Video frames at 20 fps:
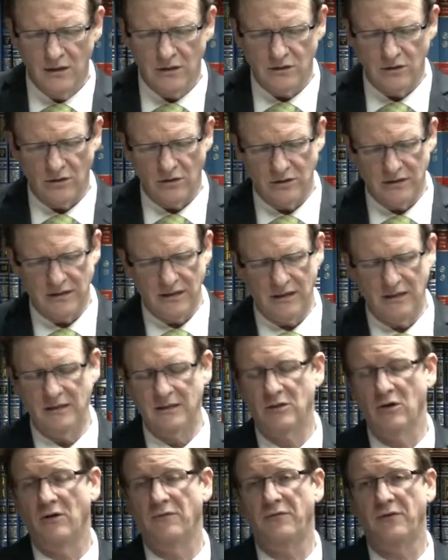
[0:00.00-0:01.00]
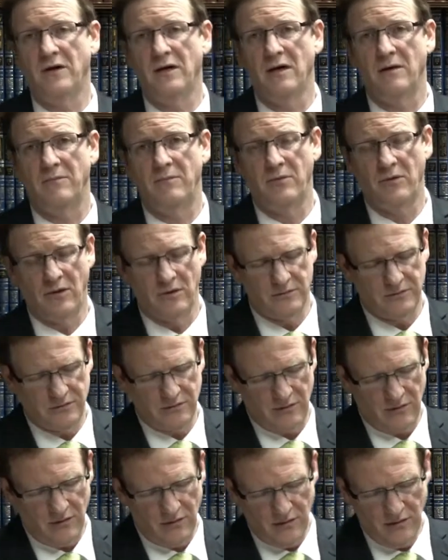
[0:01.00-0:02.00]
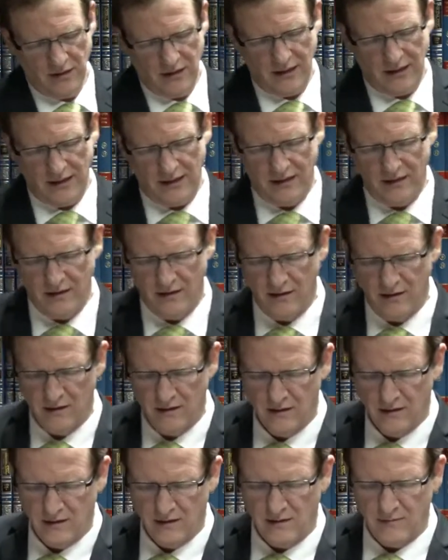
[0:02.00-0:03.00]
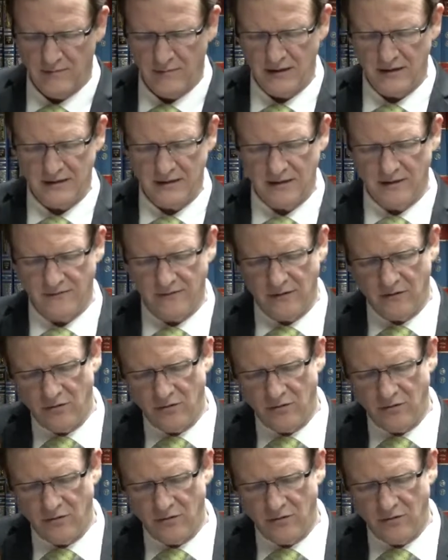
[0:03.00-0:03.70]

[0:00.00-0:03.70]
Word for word: So you see, this offering are brought only by serving